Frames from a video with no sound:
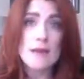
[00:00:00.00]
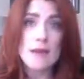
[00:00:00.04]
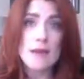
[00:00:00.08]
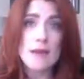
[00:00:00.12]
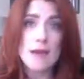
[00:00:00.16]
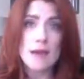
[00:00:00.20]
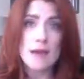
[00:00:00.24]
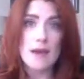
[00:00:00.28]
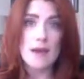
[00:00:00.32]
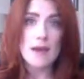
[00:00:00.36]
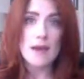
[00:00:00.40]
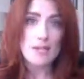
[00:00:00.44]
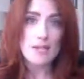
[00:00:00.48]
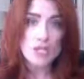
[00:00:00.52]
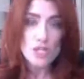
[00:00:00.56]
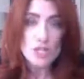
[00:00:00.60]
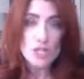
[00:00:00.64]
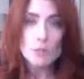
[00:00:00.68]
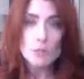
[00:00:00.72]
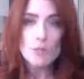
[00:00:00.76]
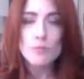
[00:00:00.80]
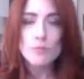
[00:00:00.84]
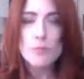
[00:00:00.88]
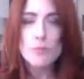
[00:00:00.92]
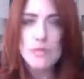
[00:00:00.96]
as
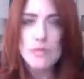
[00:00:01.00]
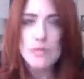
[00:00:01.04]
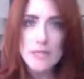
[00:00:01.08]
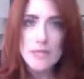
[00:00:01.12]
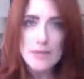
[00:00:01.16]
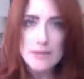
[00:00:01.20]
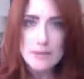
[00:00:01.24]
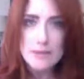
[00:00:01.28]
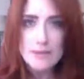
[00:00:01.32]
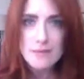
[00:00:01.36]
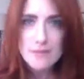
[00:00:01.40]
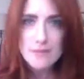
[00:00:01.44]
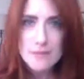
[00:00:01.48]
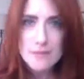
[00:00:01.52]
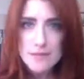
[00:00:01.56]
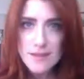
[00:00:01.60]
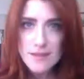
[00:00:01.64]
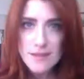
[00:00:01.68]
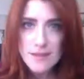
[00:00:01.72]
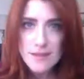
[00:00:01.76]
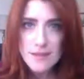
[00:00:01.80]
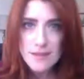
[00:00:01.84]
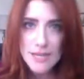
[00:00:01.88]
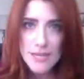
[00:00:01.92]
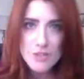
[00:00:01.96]
human beings,
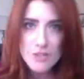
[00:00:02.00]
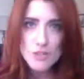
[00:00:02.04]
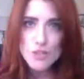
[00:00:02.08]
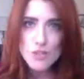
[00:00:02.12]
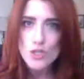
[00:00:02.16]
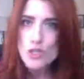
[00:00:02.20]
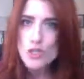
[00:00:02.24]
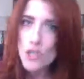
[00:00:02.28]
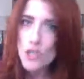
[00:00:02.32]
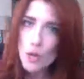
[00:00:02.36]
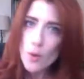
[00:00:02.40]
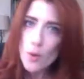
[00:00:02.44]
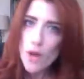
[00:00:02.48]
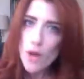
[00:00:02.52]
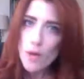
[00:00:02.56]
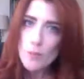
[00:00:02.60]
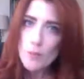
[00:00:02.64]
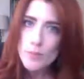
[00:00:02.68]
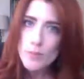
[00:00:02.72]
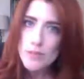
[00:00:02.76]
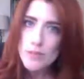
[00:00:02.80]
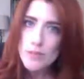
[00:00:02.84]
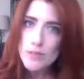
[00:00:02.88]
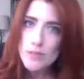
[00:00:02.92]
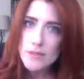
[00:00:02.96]
get to show up
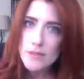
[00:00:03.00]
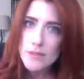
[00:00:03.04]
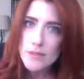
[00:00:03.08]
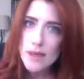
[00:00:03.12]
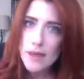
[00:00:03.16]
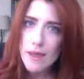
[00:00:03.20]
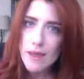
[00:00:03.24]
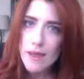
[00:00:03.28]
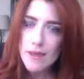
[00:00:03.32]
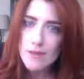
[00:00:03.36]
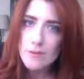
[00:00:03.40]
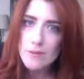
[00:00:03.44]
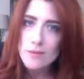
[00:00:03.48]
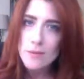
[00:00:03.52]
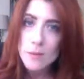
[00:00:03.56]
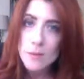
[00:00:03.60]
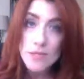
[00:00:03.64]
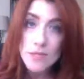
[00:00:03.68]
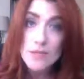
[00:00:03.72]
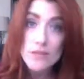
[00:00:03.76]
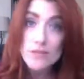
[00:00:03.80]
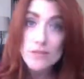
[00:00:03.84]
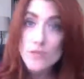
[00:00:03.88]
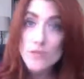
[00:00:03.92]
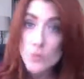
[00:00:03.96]
and be
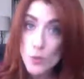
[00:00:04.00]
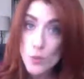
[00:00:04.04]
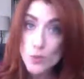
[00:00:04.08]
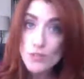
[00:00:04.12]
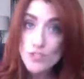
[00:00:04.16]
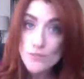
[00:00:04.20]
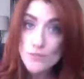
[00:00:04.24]
in this world.